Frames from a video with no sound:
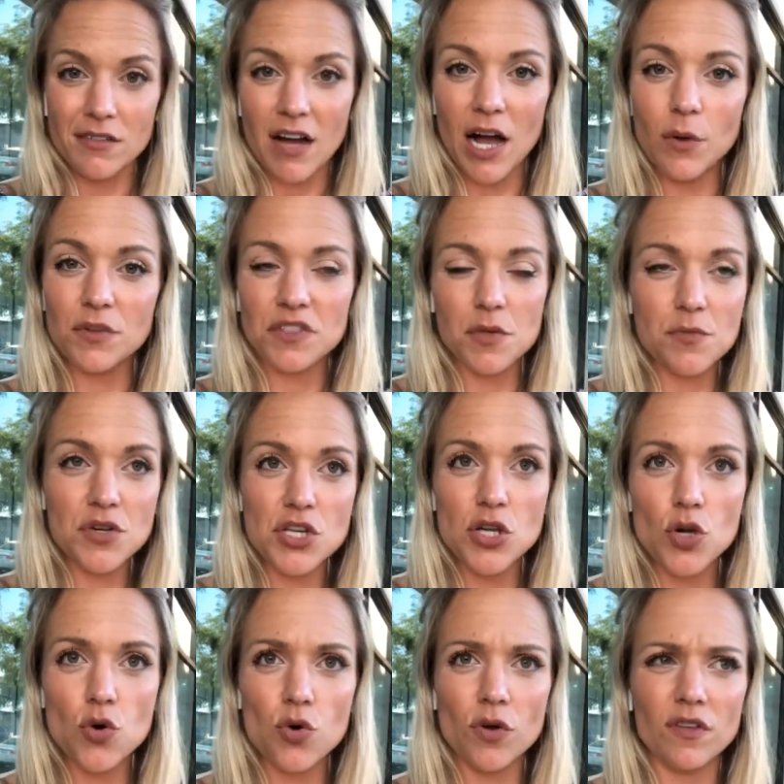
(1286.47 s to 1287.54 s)
I want somebody
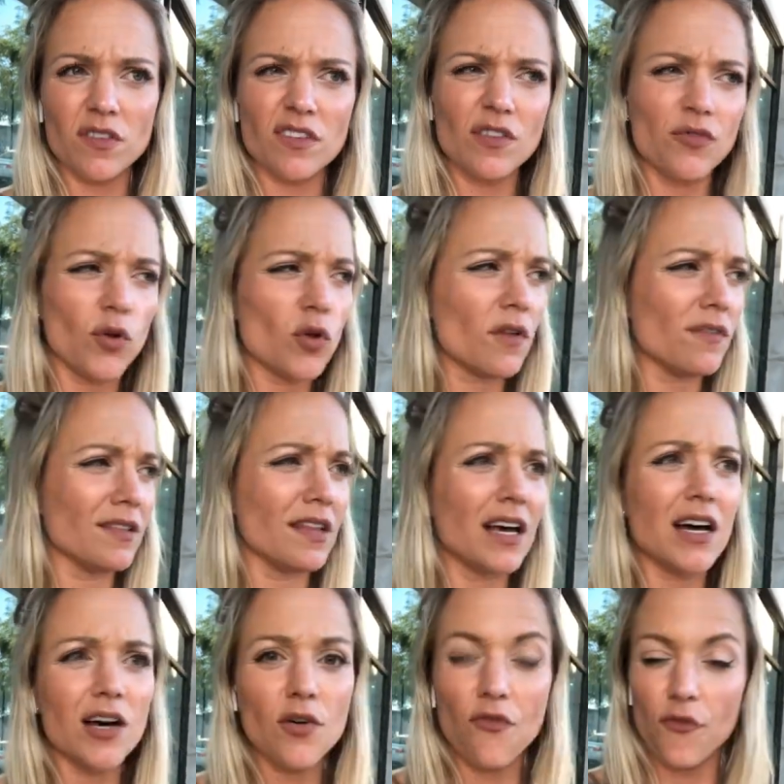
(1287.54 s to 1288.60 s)
who is full of
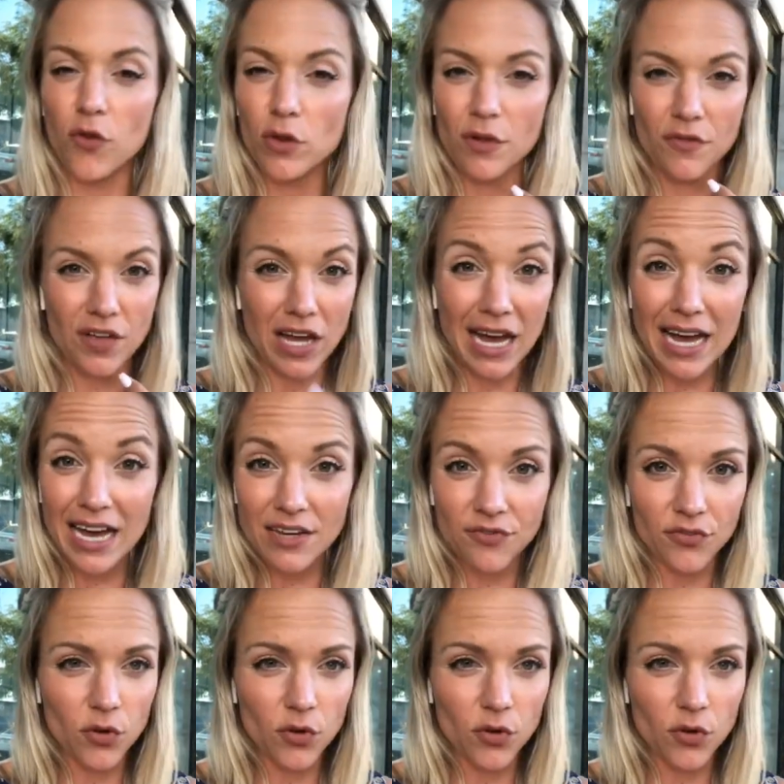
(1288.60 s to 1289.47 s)
love, full of God,